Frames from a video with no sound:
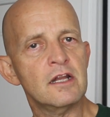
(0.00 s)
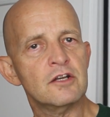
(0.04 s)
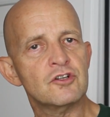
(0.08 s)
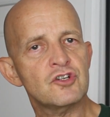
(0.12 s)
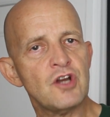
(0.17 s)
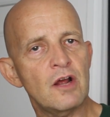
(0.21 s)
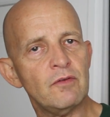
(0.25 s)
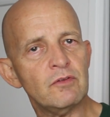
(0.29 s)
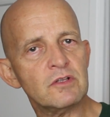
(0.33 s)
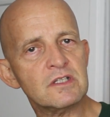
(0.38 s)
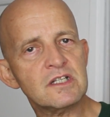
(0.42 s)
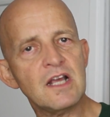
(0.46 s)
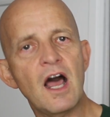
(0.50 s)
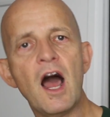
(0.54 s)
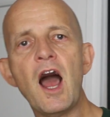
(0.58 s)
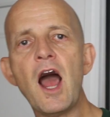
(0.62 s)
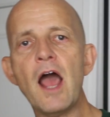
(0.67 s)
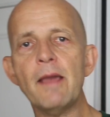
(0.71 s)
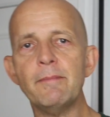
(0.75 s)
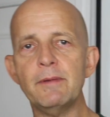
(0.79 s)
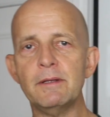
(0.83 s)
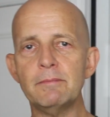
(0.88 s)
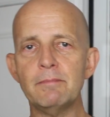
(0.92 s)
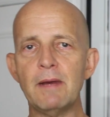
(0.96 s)
travel
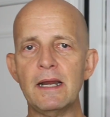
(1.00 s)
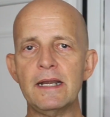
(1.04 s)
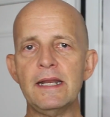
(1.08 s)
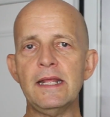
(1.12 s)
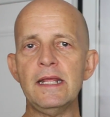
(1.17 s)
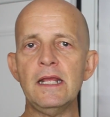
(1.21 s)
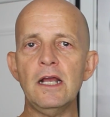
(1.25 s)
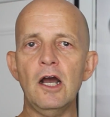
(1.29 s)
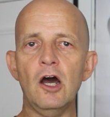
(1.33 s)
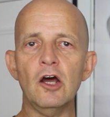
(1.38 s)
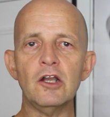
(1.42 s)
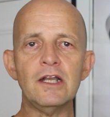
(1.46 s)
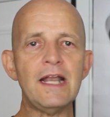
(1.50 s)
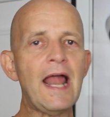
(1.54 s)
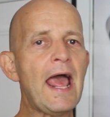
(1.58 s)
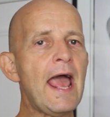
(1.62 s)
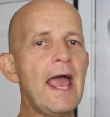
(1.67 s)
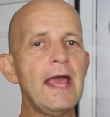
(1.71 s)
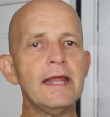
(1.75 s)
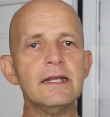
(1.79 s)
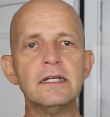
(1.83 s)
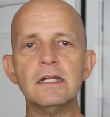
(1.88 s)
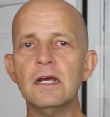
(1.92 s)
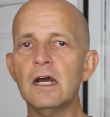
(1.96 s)
time and money on
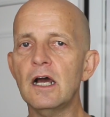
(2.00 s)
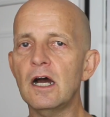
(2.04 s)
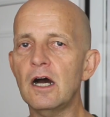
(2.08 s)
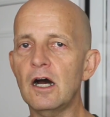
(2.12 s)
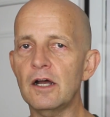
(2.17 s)
land,